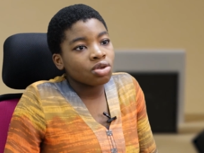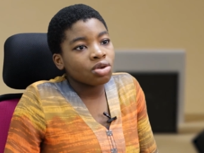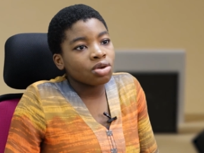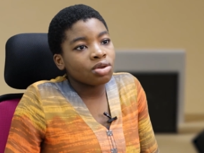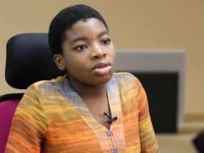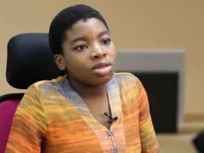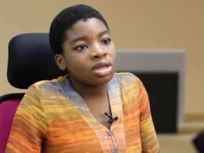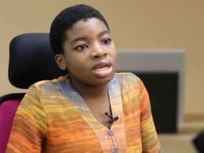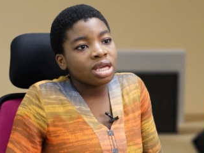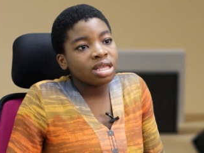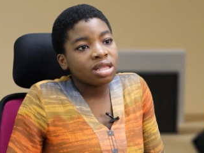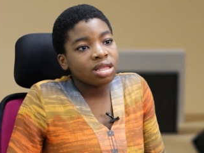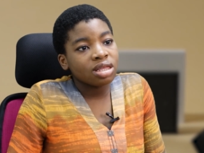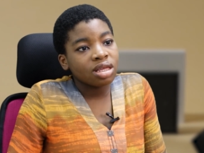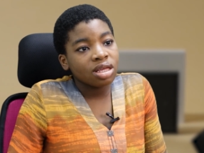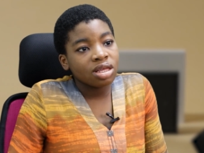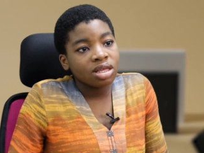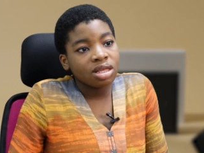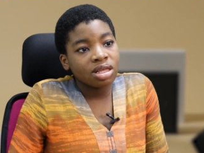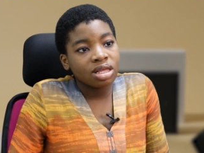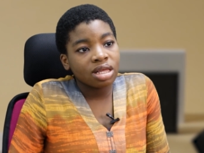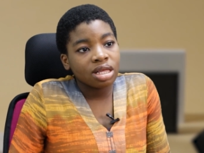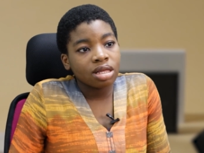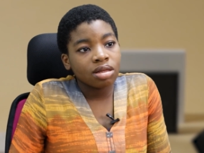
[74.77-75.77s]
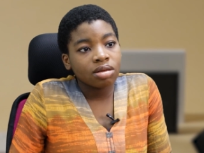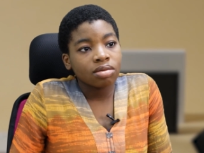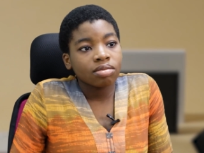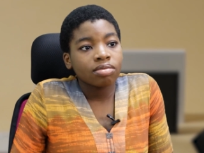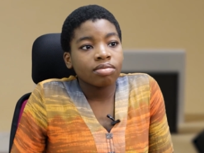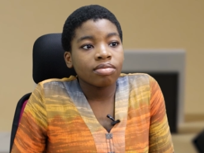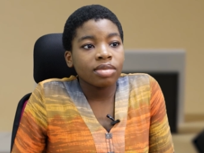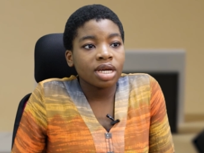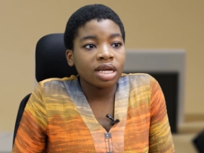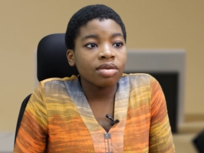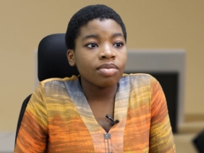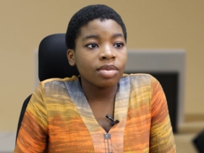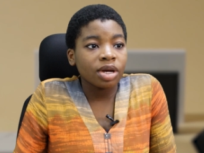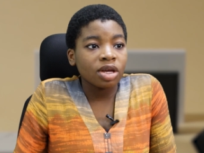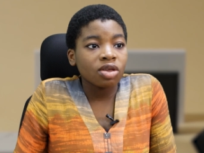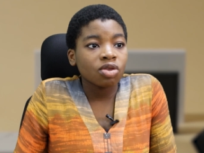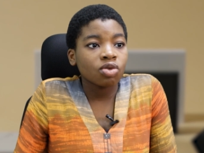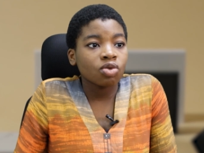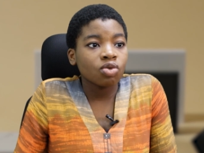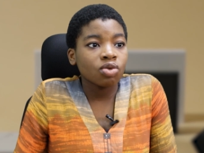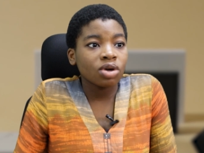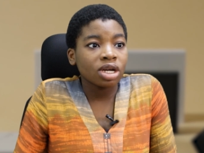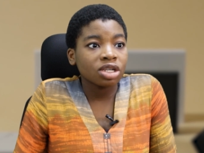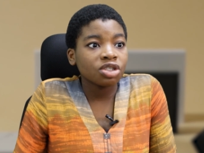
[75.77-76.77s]
So these things made
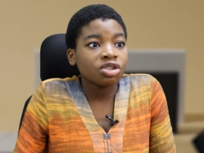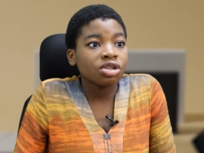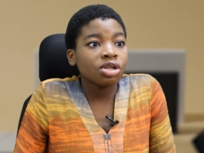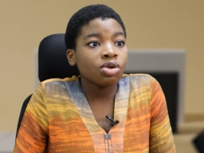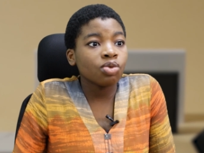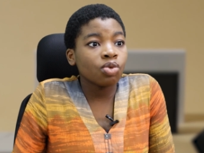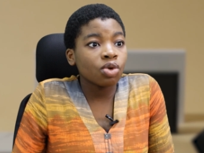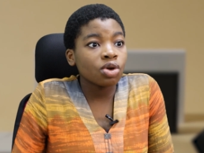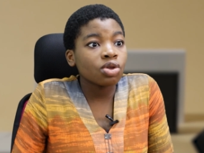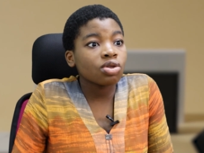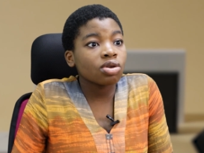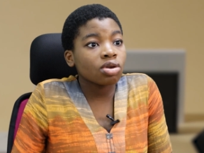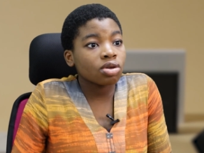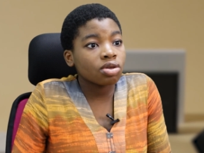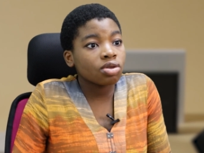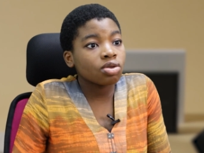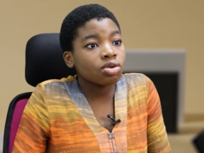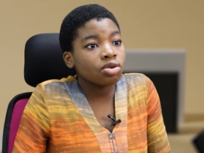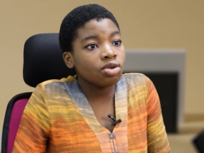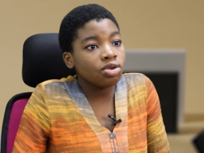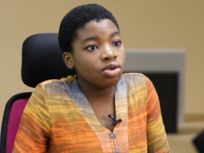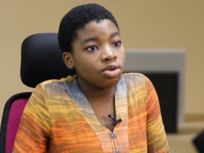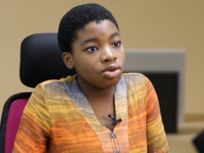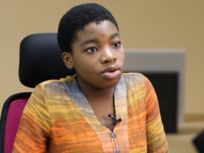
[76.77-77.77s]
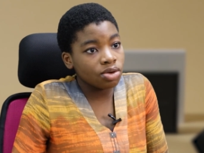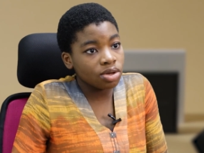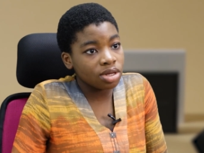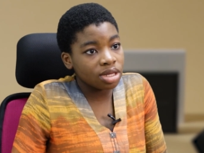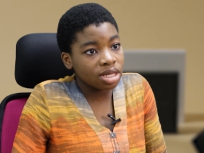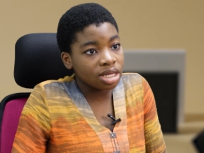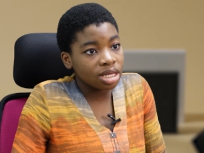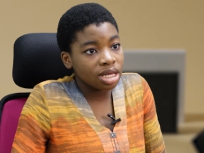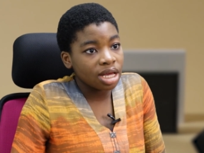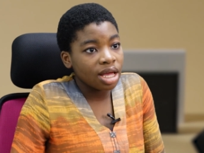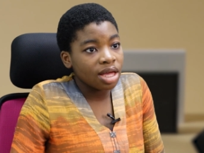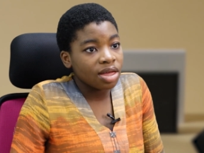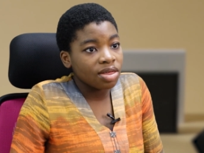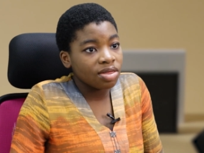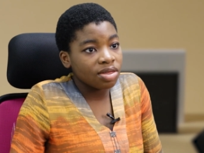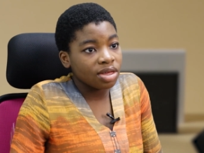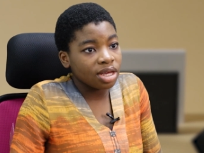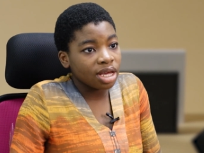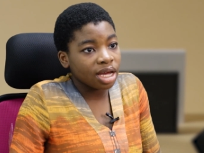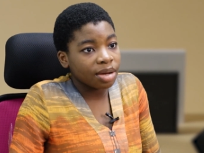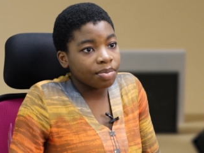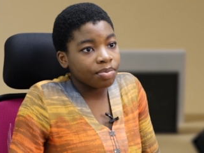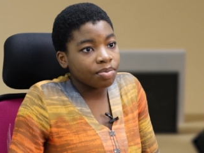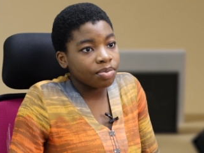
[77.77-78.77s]
my school actually want us to use
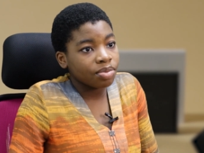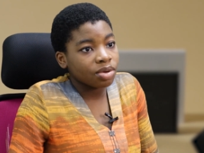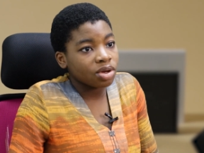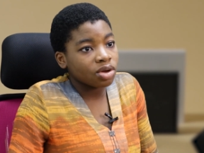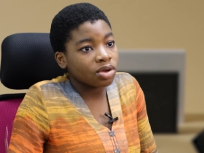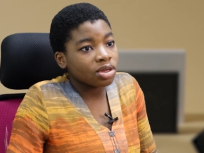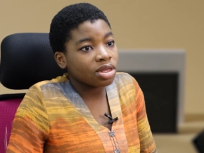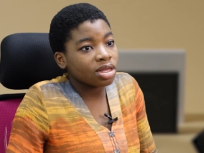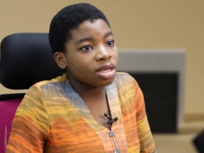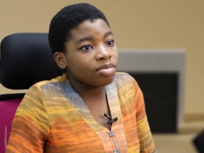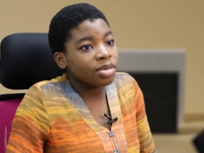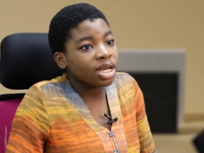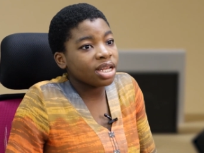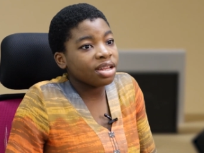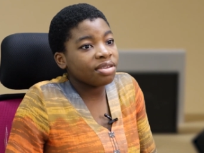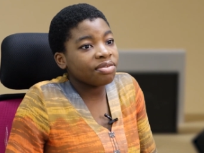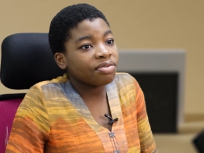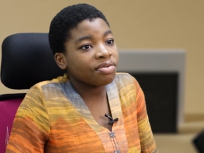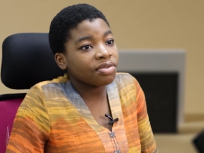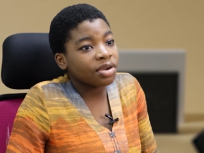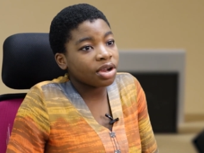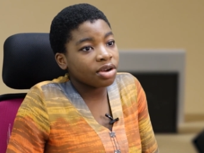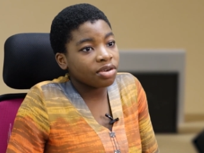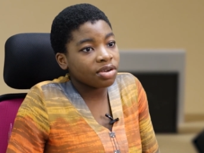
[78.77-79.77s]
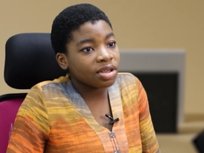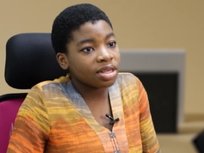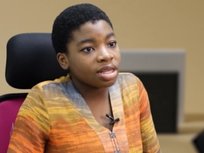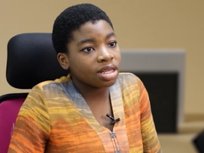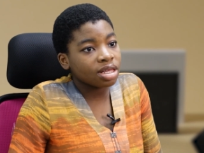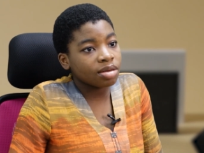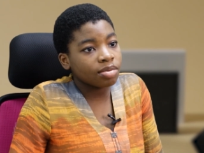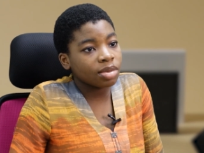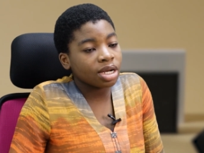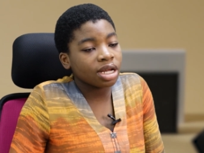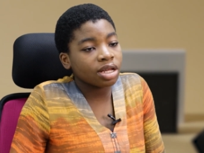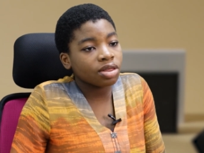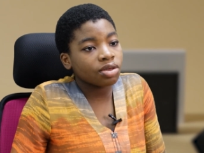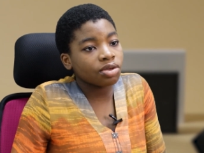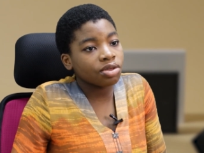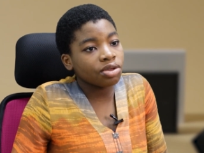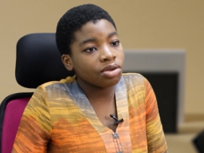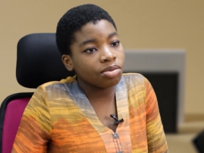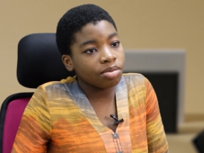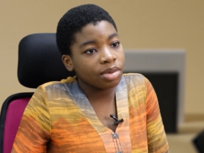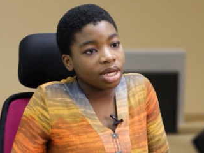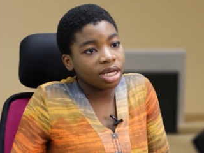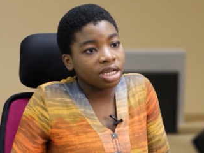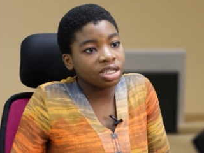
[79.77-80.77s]
the app because it made it very similar
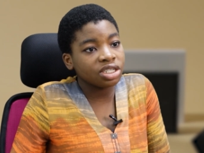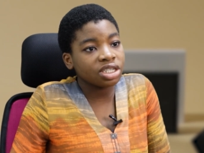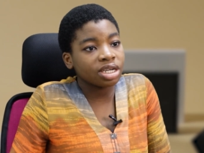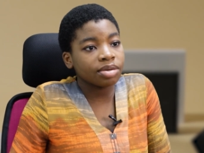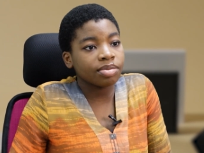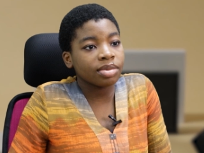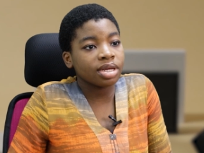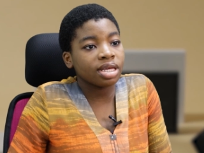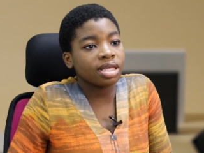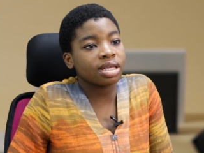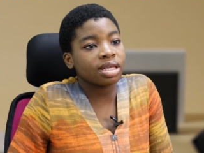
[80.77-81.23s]
to the main JAMB